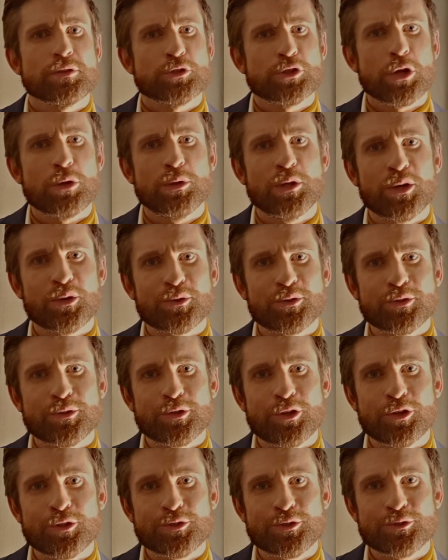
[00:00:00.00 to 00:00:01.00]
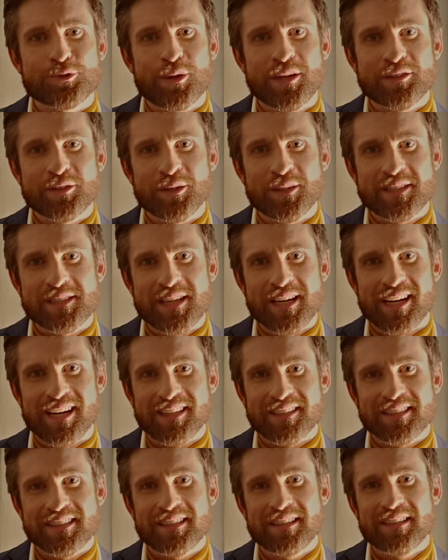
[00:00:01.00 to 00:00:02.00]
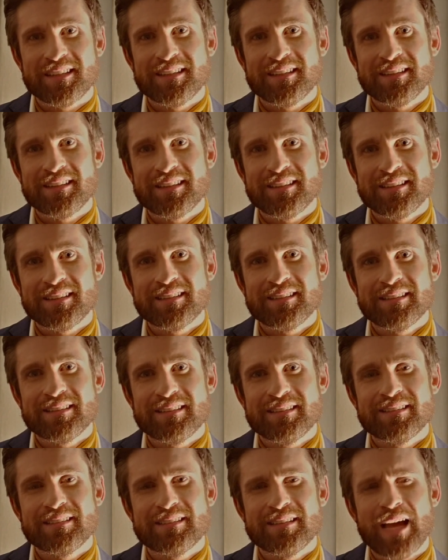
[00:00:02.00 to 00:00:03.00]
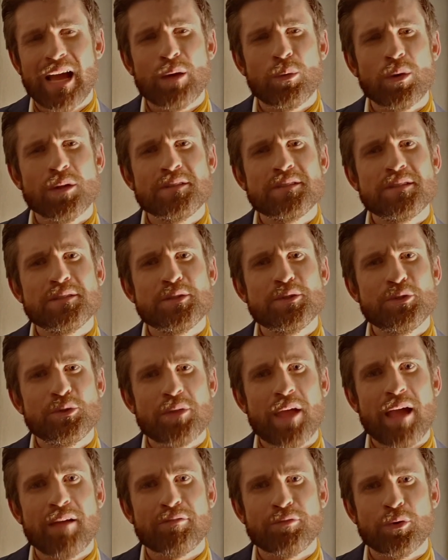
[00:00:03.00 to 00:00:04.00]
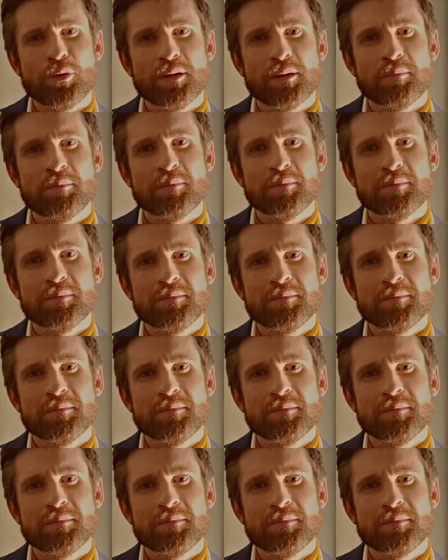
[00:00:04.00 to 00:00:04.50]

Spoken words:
Jolyon could concentrate on his art. I wanted to do that for him.